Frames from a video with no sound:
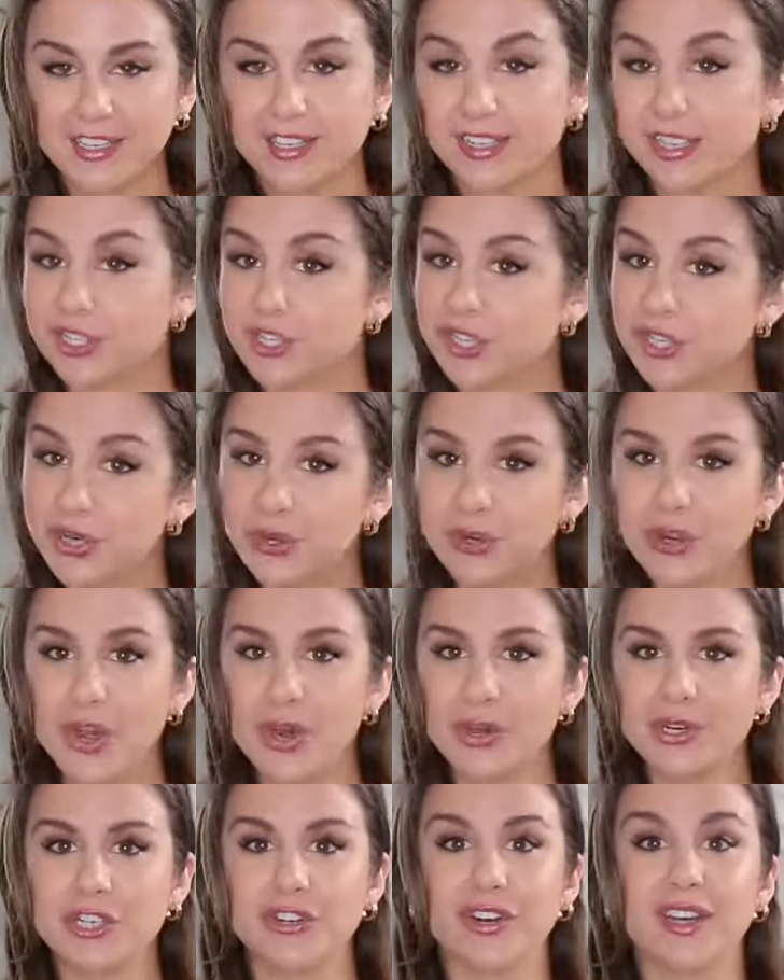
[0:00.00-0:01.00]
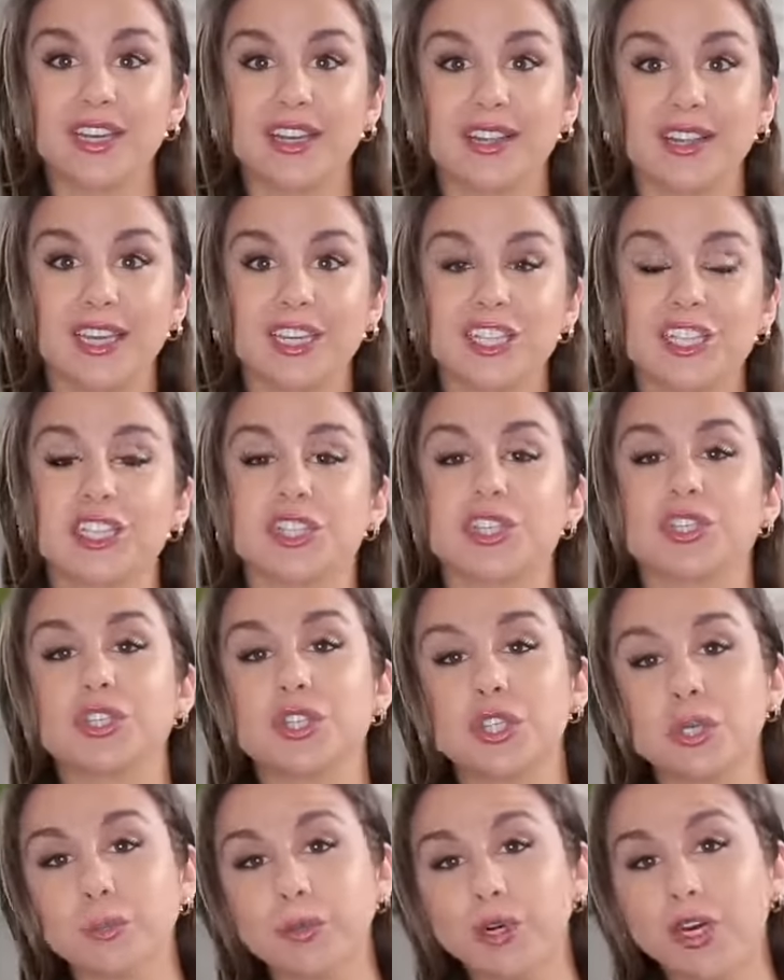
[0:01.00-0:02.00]
In case you don't know, Training Collection is
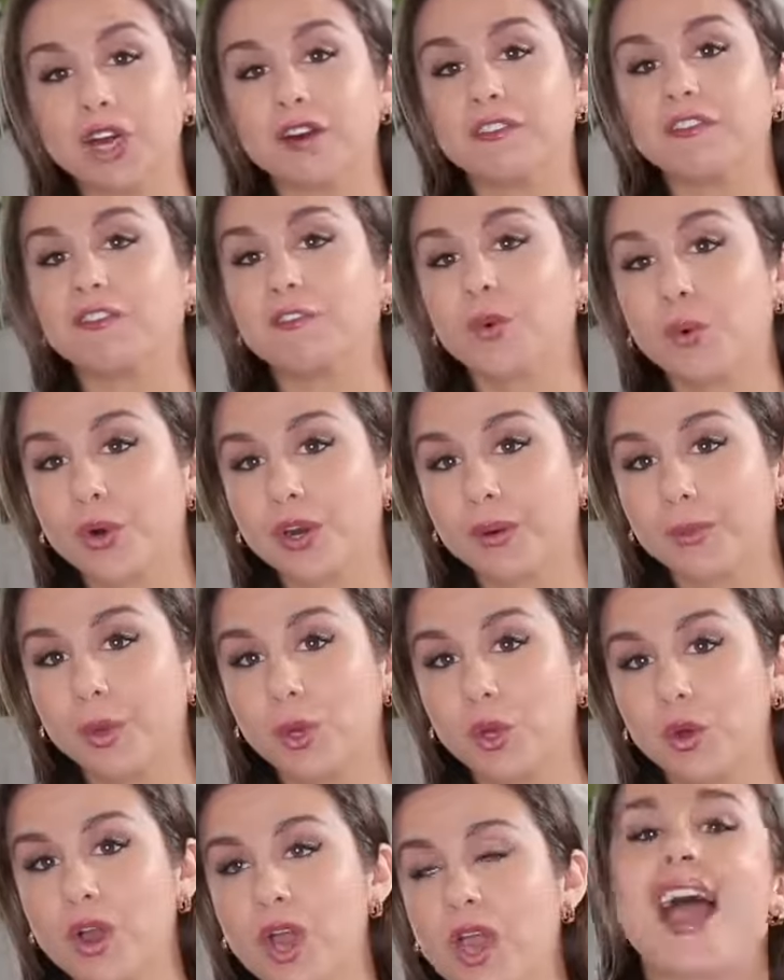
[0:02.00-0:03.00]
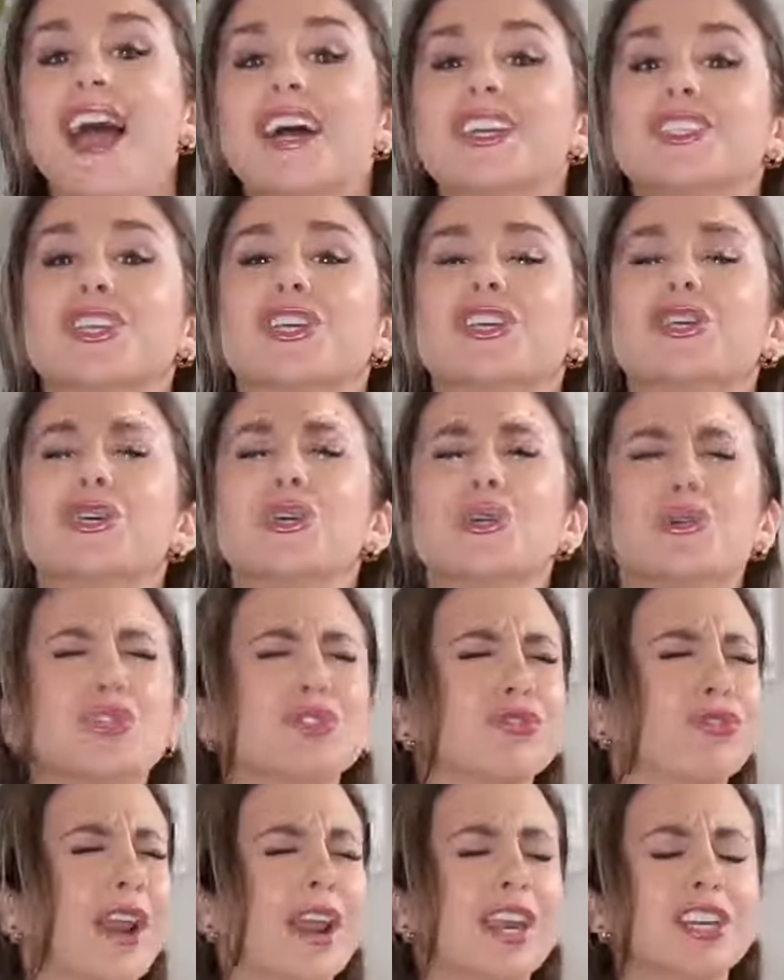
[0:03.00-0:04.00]
super affordable, has a huge
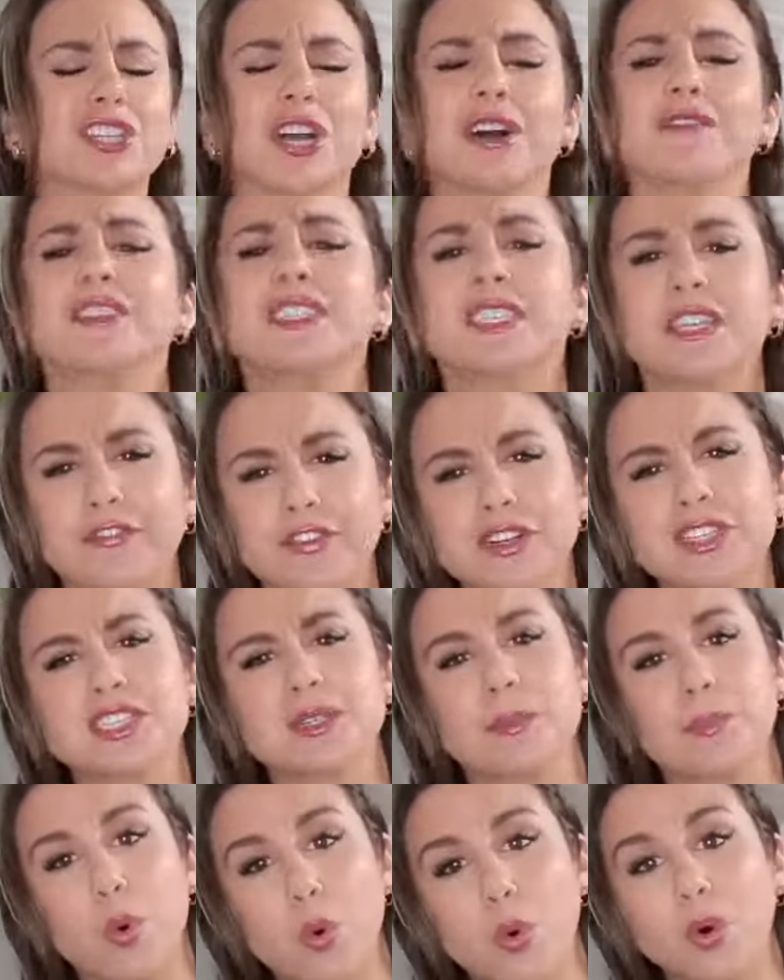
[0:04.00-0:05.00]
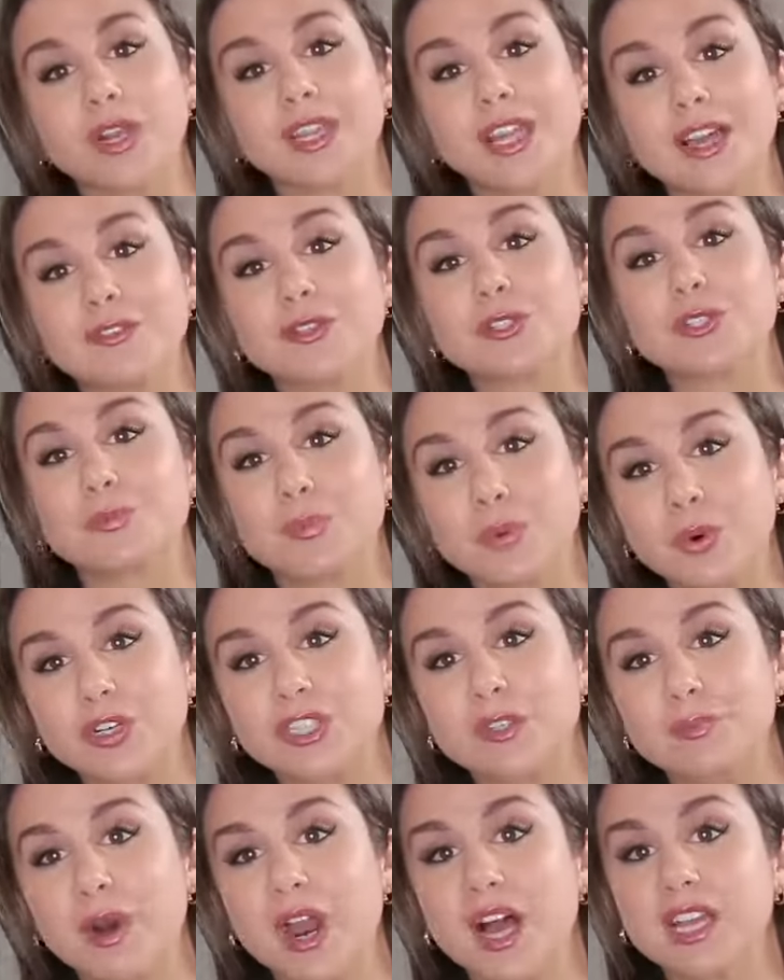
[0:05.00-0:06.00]
range of different support level
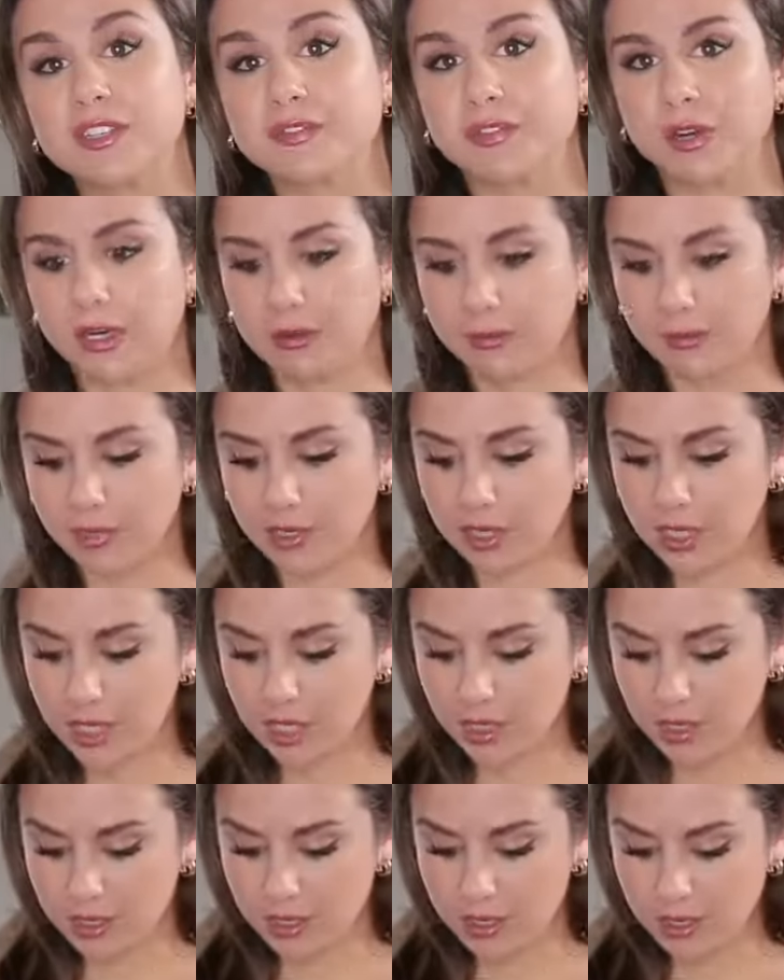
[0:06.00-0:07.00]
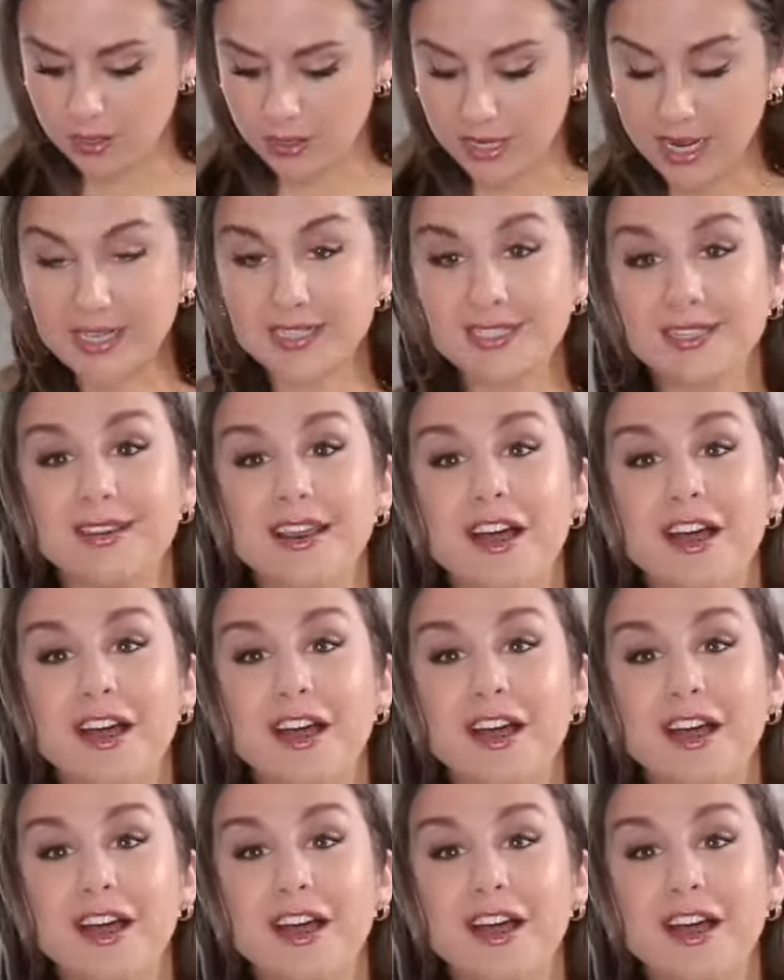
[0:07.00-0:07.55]
sports bras from next to